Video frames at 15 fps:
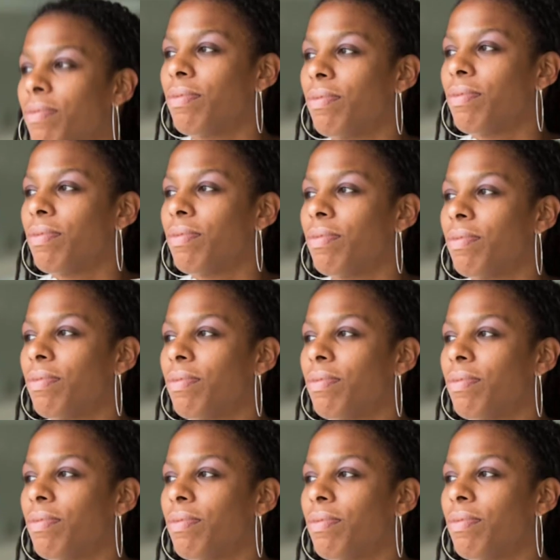doing
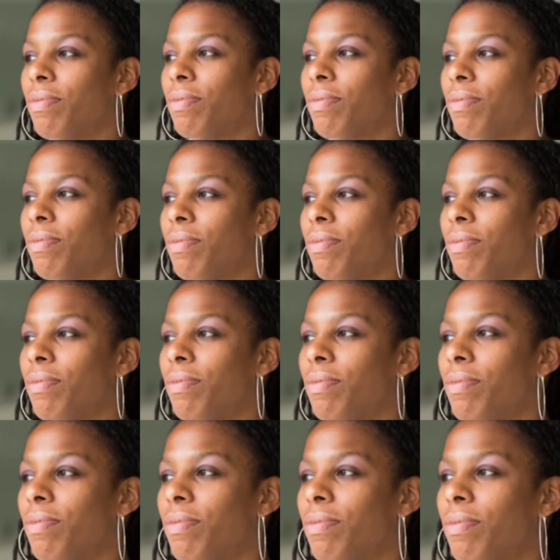affirmation and all
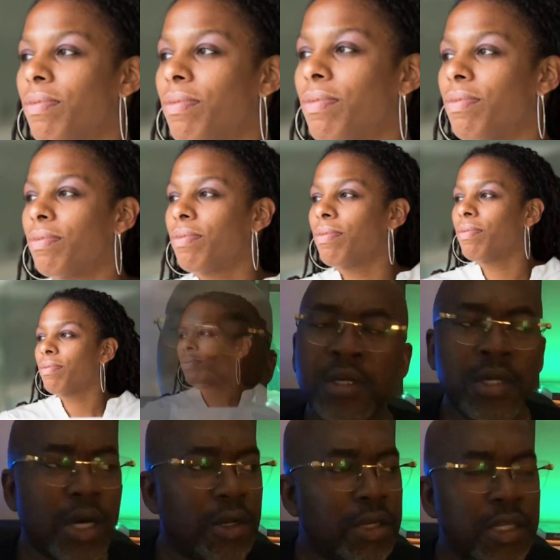the work they do
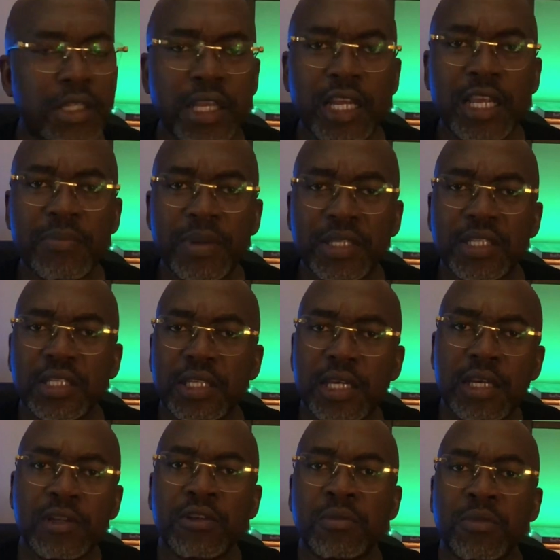on a daily basis
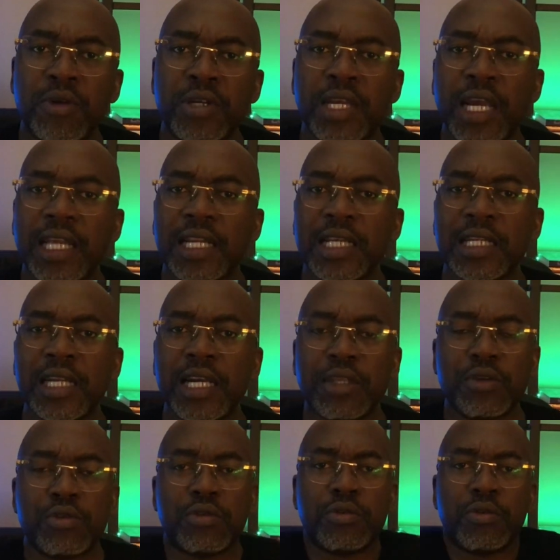in the morning and at night.
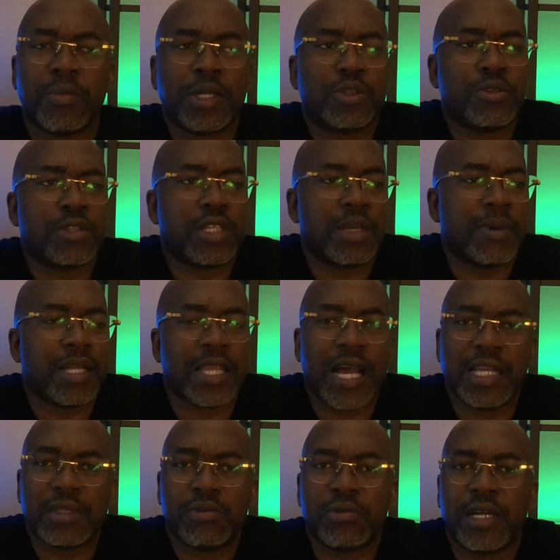But you say, but I
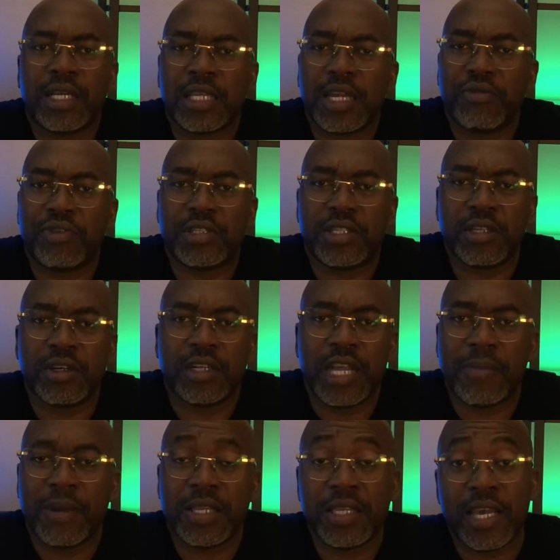do that every single day.
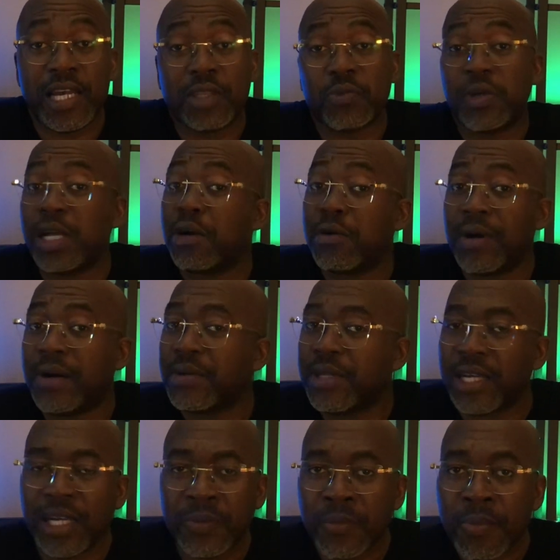But yet when I go out
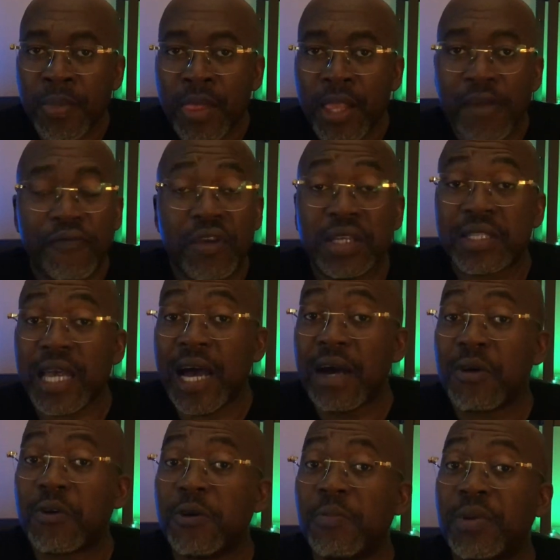there, things are
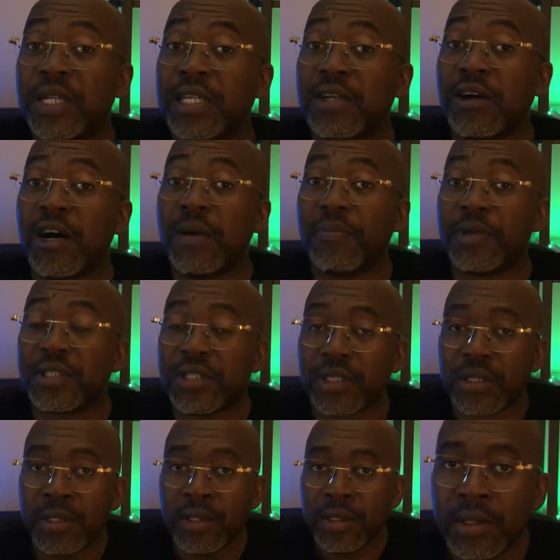completely opposite.
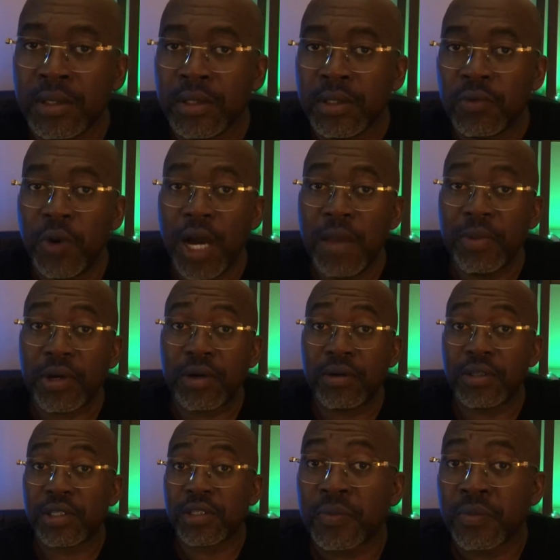Why? Because